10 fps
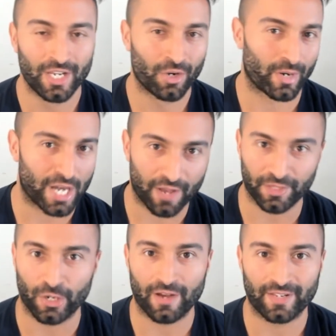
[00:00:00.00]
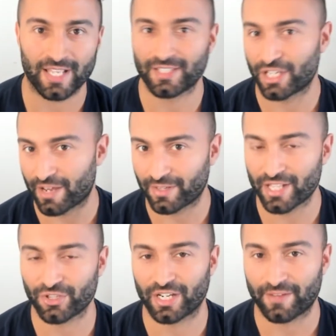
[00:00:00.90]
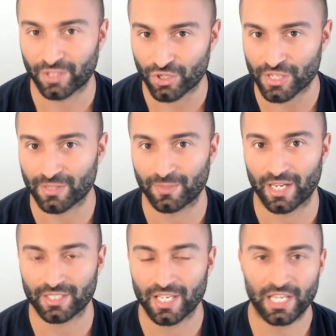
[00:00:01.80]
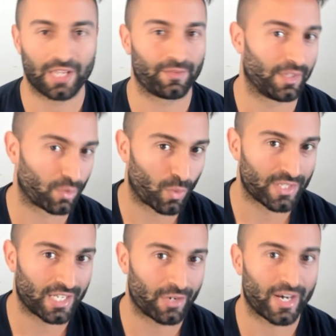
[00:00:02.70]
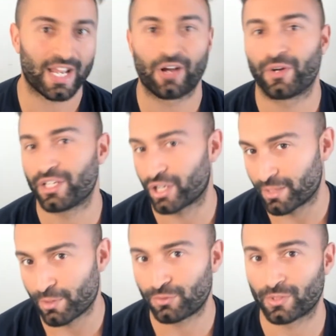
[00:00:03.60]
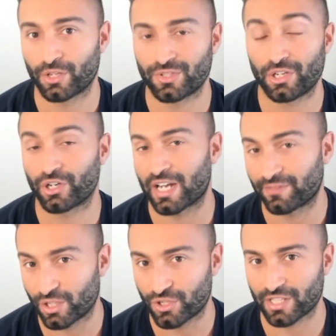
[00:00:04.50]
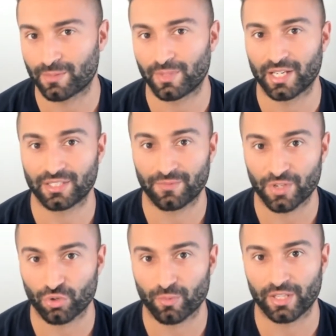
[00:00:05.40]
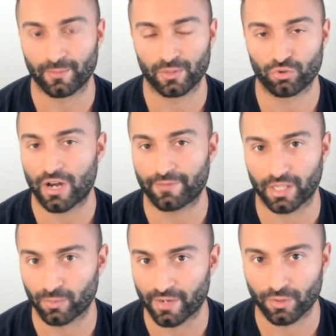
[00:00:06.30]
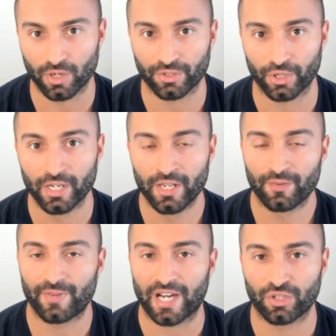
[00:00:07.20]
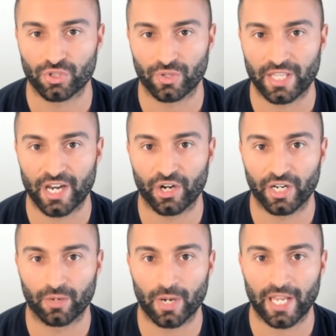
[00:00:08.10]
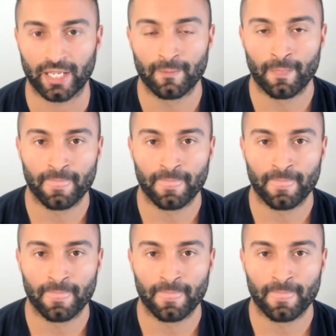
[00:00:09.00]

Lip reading: Right now, if you don't have kids, then you have kids, you're going to have to adjust some things. If you live in one city right now and you're going to move to another city, you're going to have to adjust some things to fit your rhythm and traffic and whatever other factors are in that area, right?